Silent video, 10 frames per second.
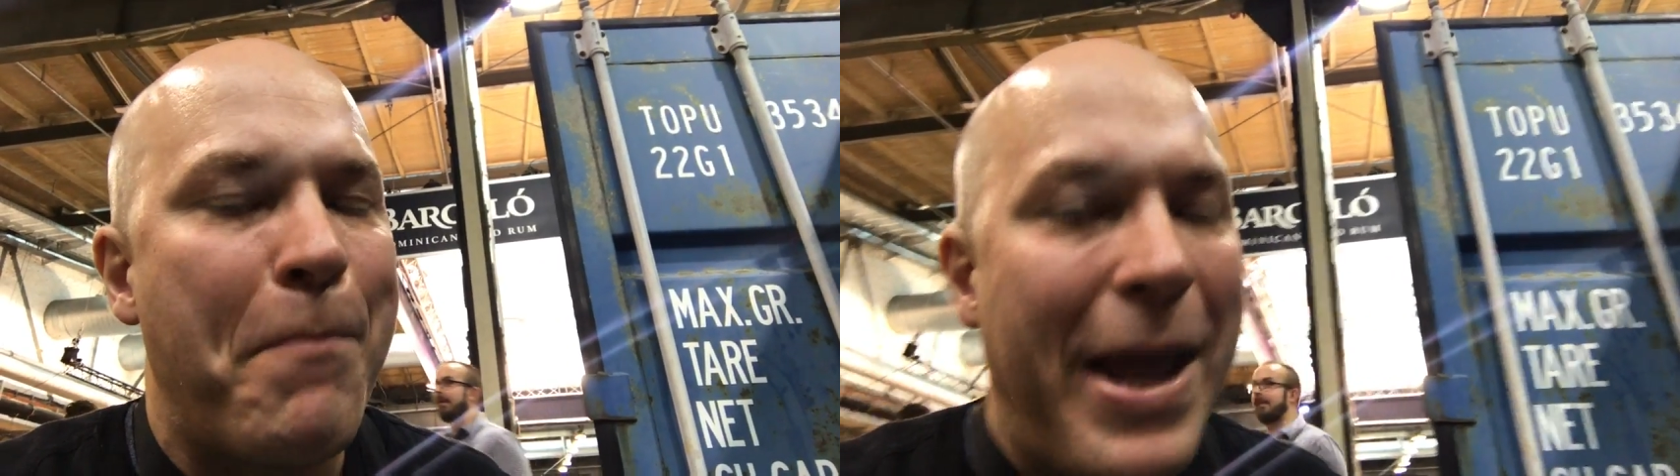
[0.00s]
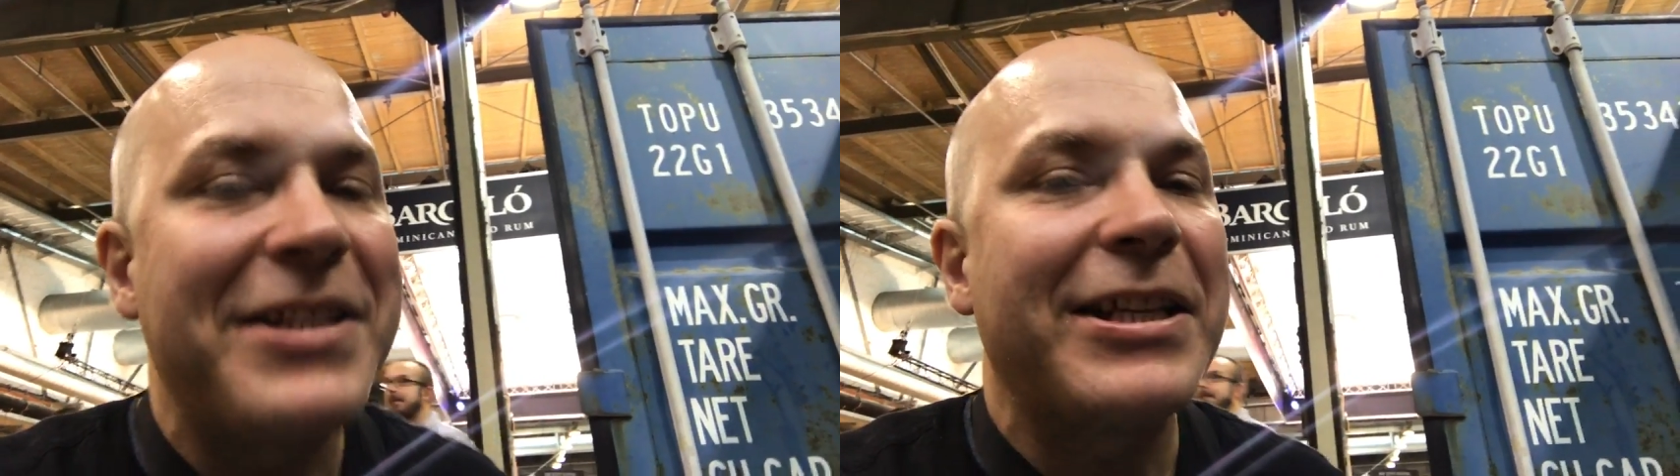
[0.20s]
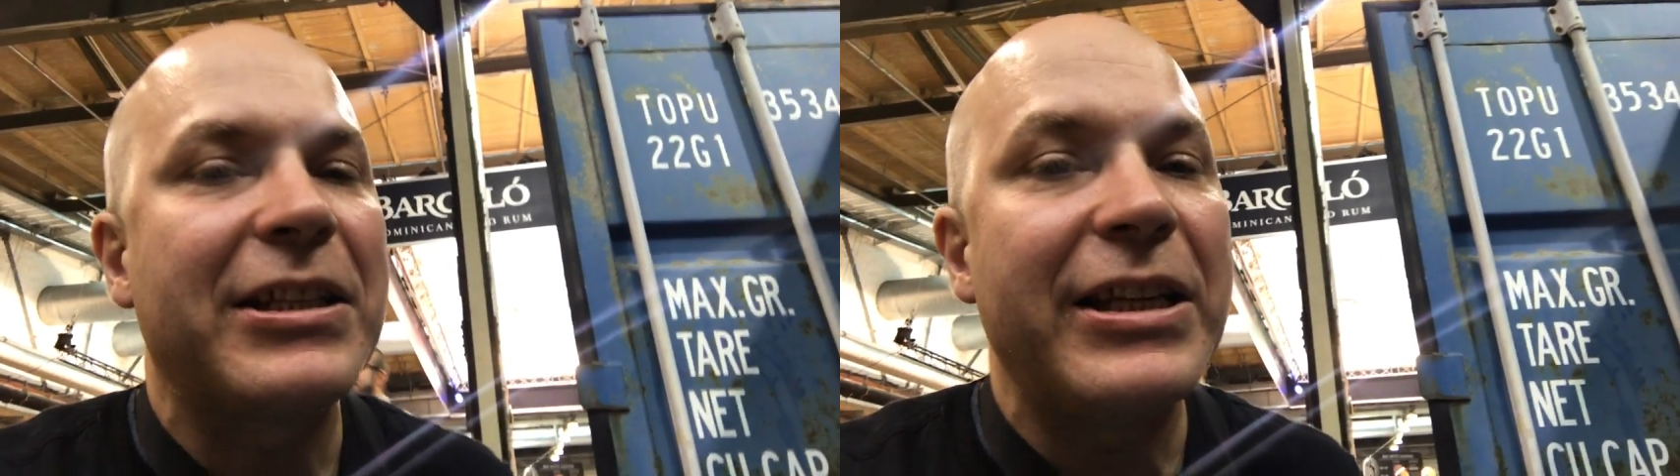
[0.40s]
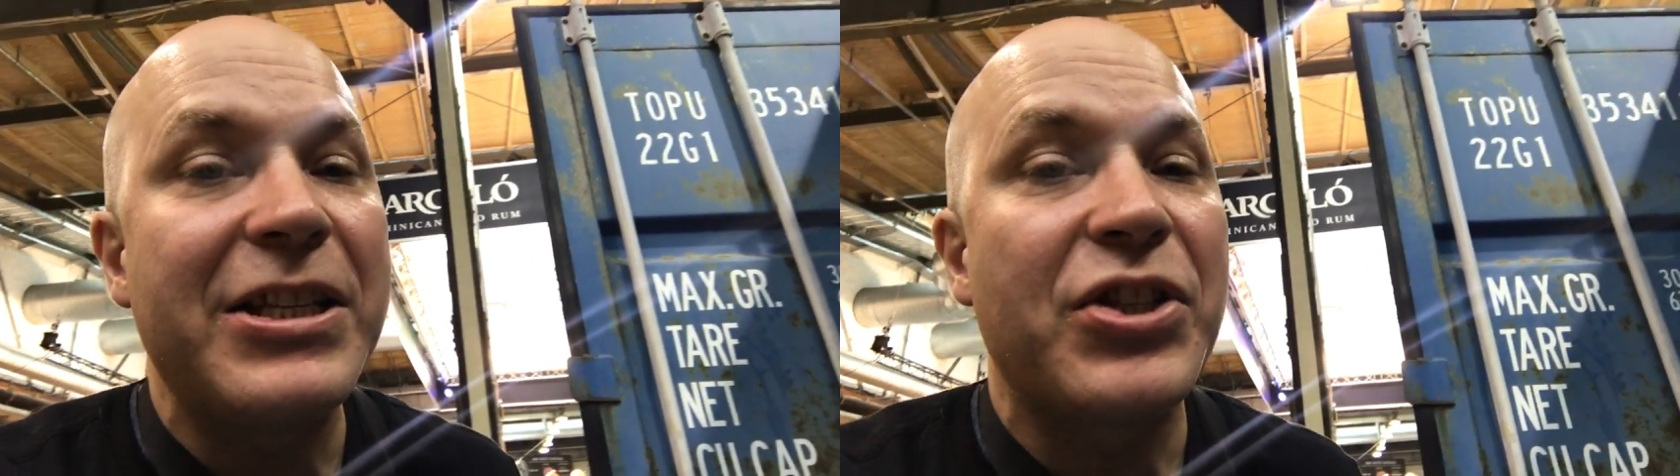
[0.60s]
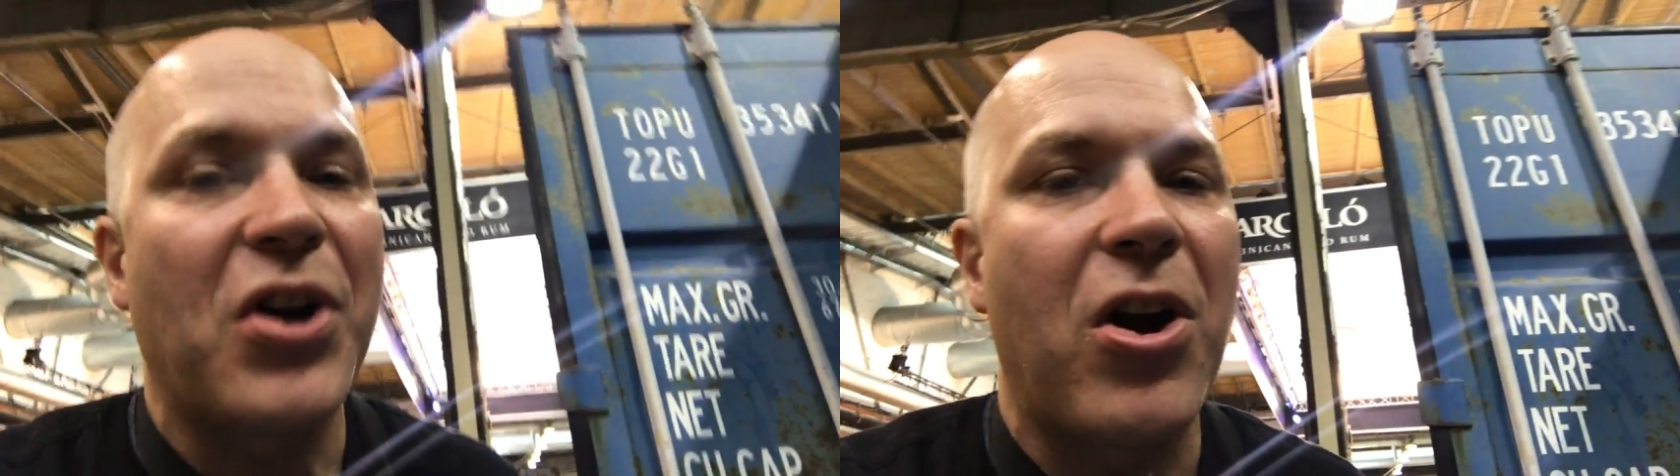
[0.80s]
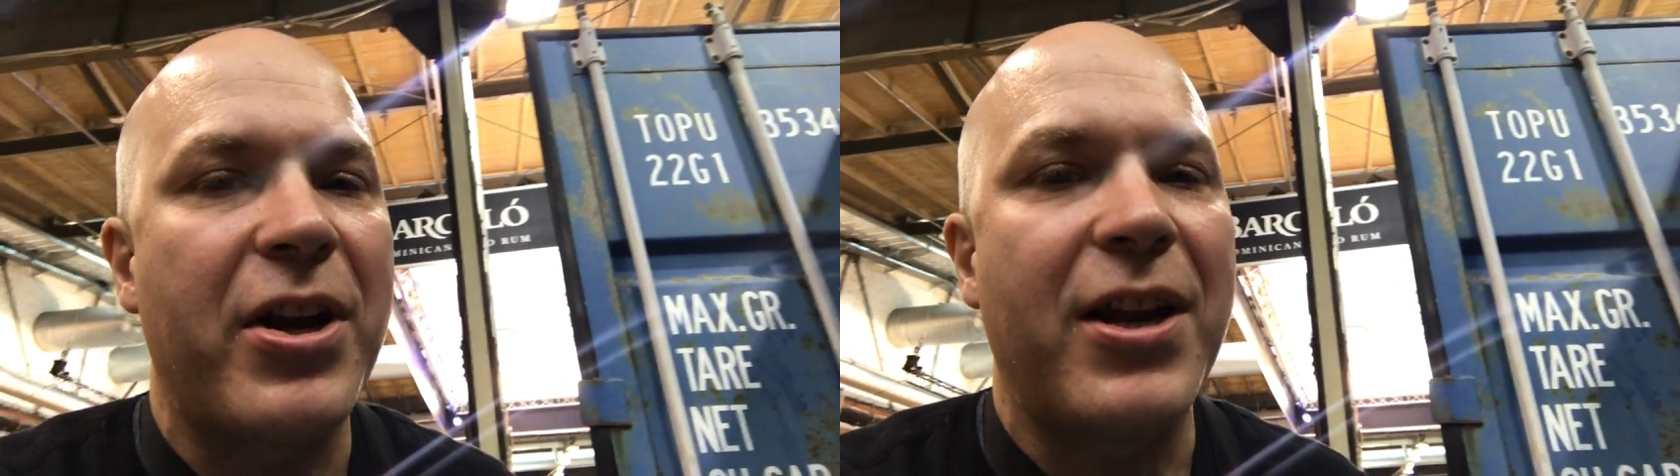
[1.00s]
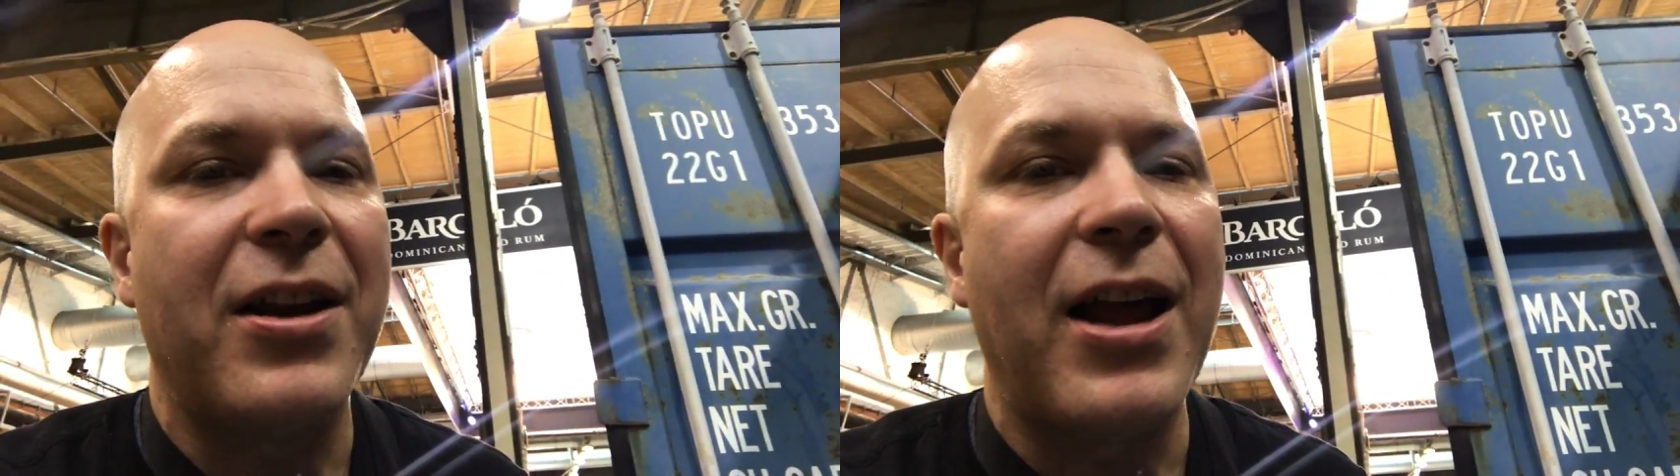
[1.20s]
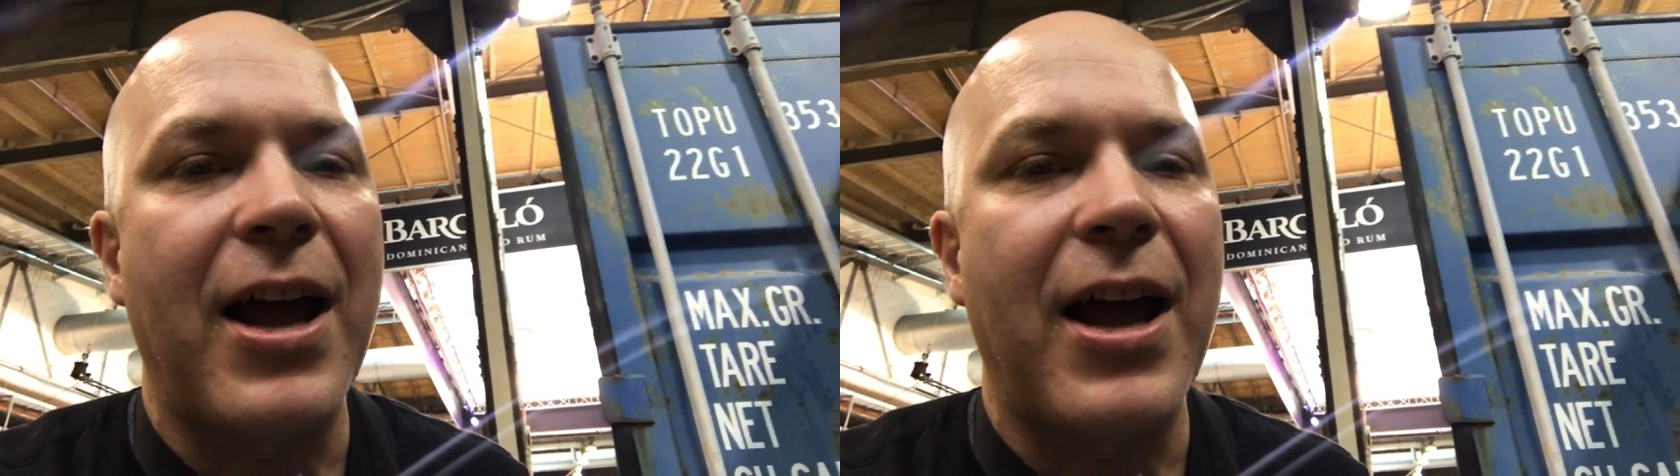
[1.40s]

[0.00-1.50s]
basically started